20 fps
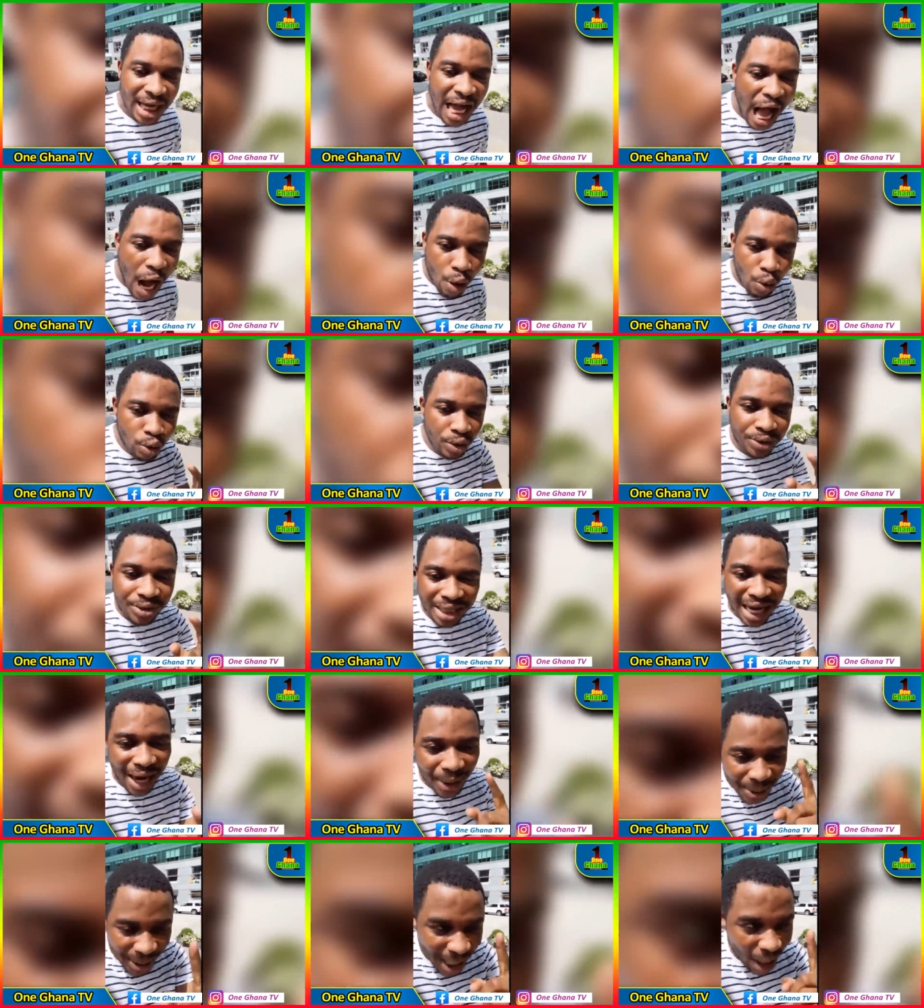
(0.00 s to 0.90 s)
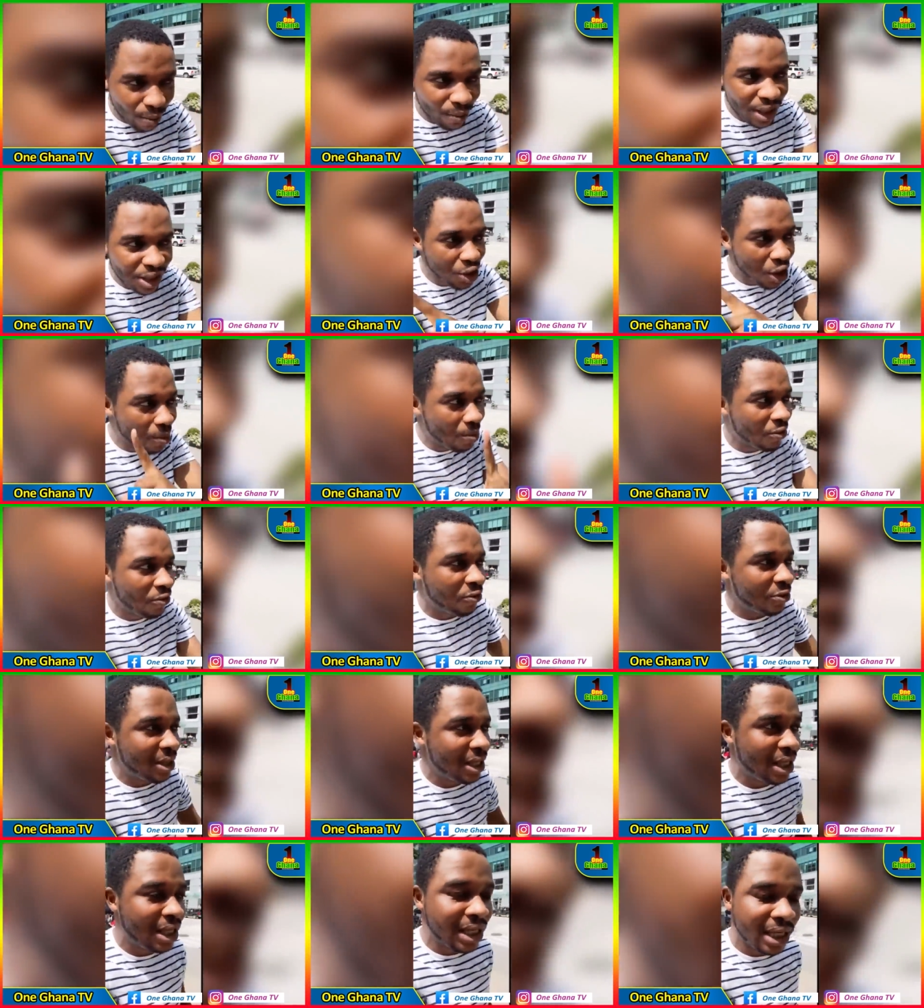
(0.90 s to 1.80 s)
I won't yashi, I'll be the
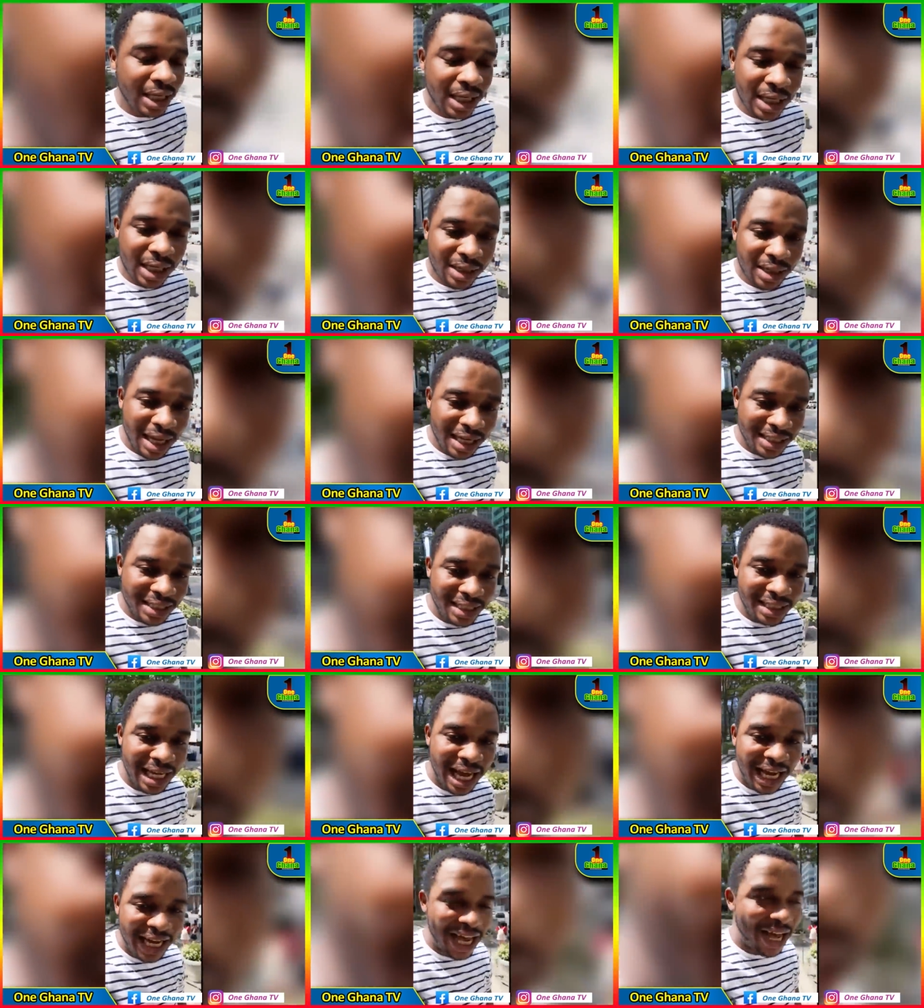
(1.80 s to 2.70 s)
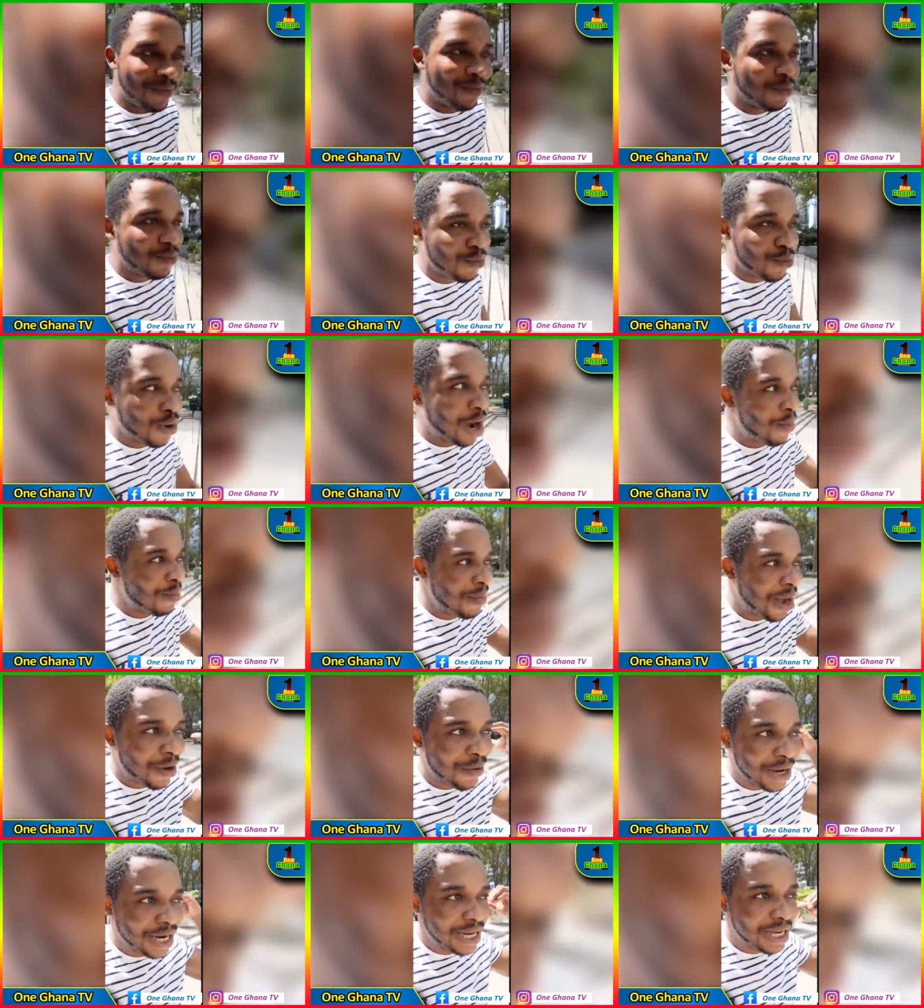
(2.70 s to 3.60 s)
Omufri. Asiana
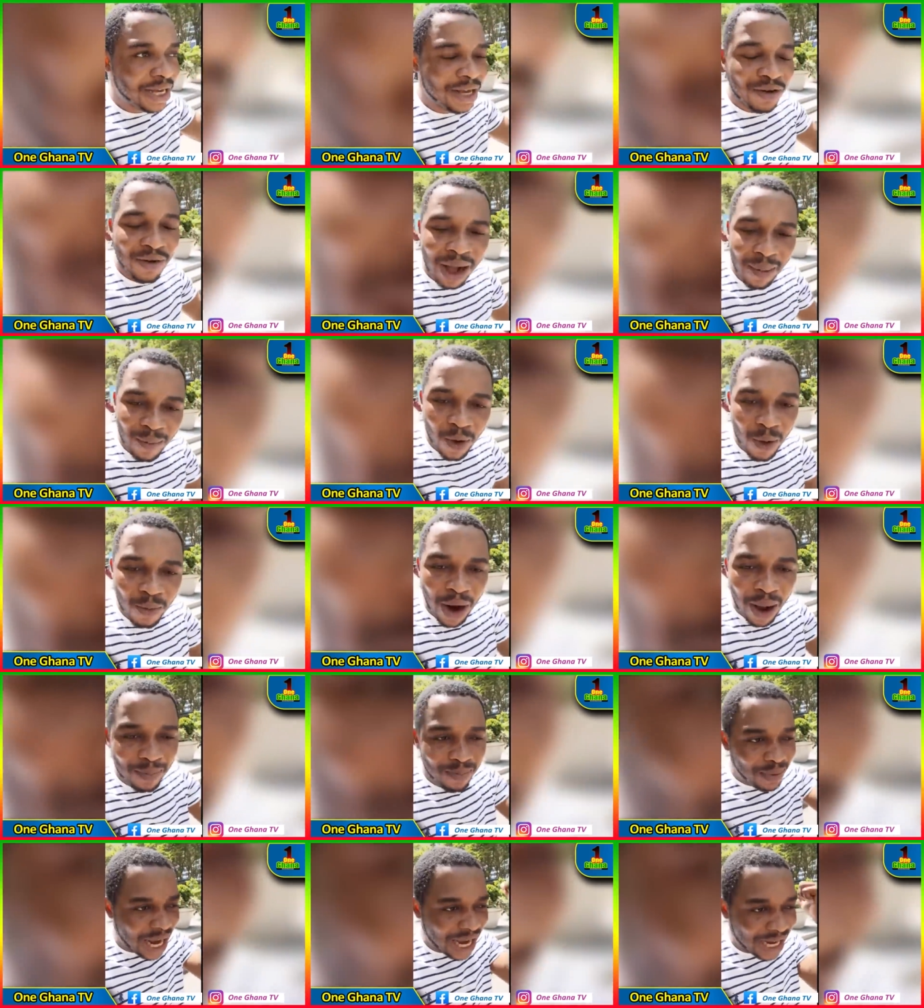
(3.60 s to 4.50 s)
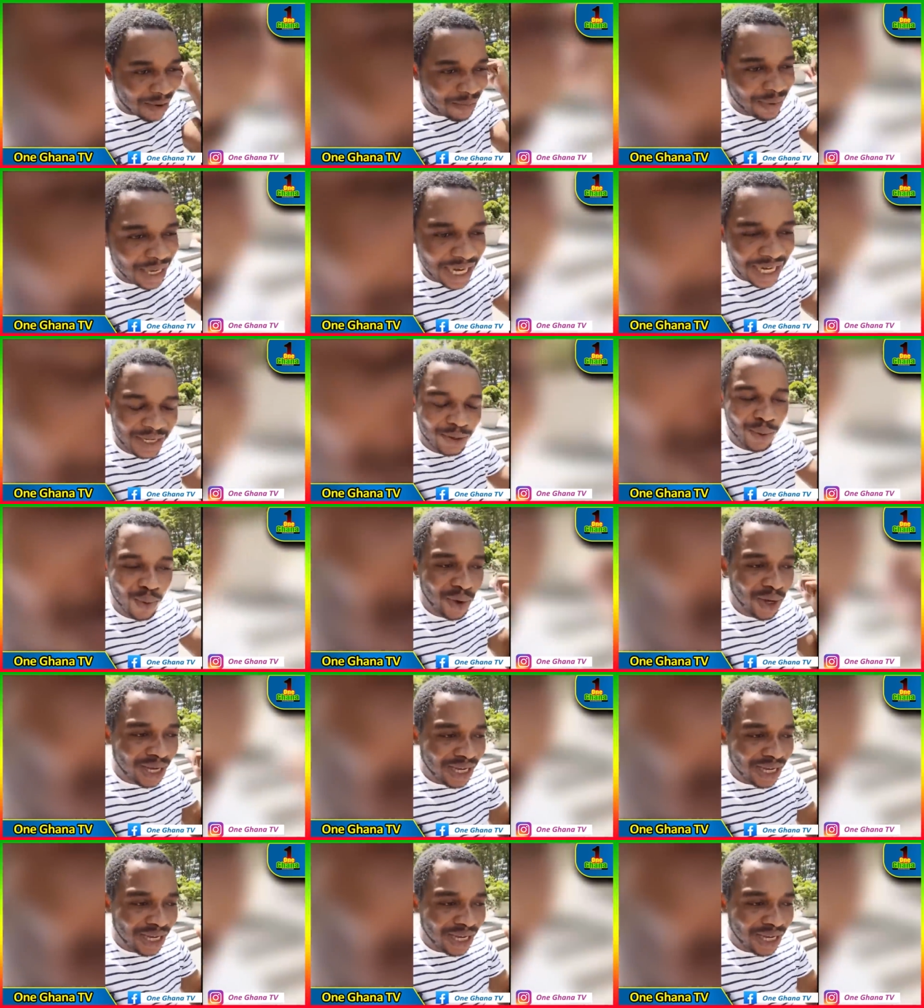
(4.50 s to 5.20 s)
Muamawi, one more blackmail you.